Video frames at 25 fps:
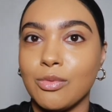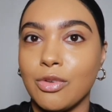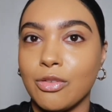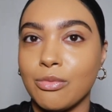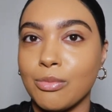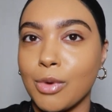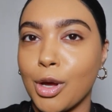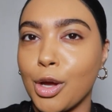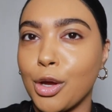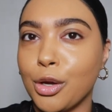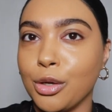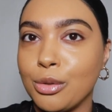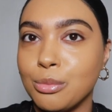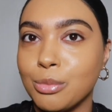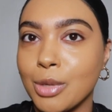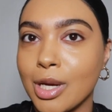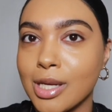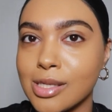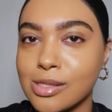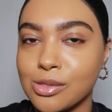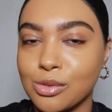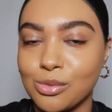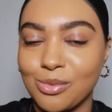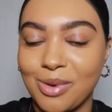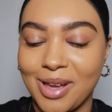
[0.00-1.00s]
with my own
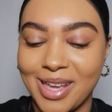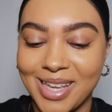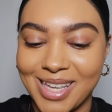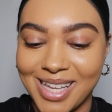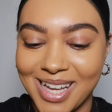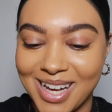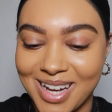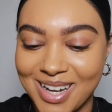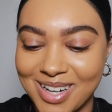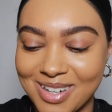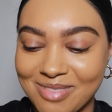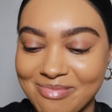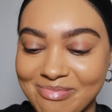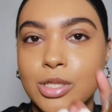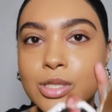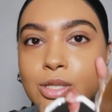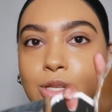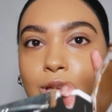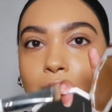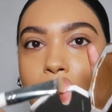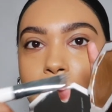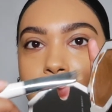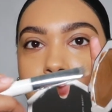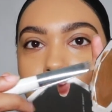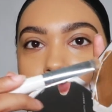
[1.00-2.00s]
personal makeup, just
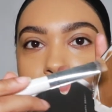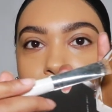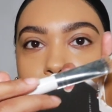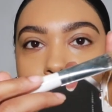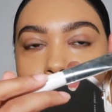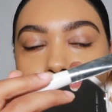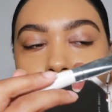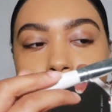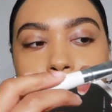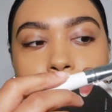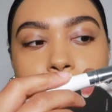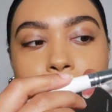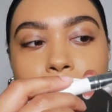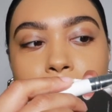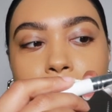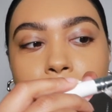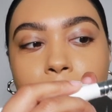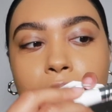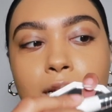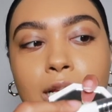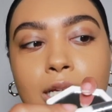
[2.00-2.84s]
kind of getting it,